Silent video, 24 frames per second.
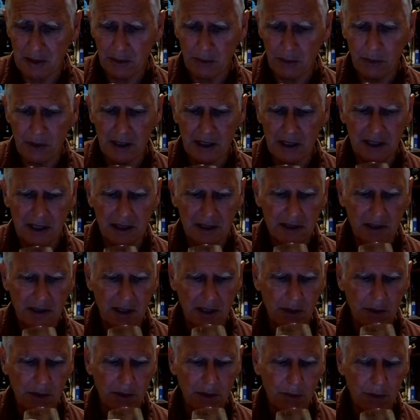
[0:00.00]
what is
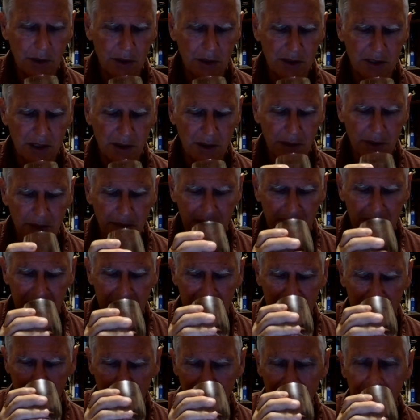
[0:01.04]
wattle seed when I'm
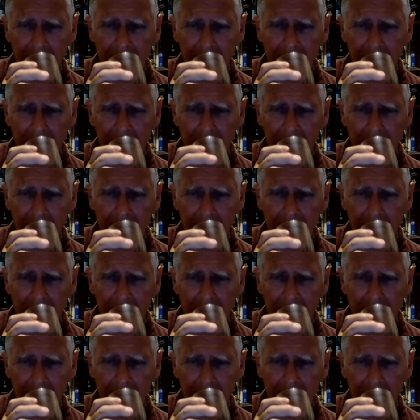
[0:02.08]
tasting it.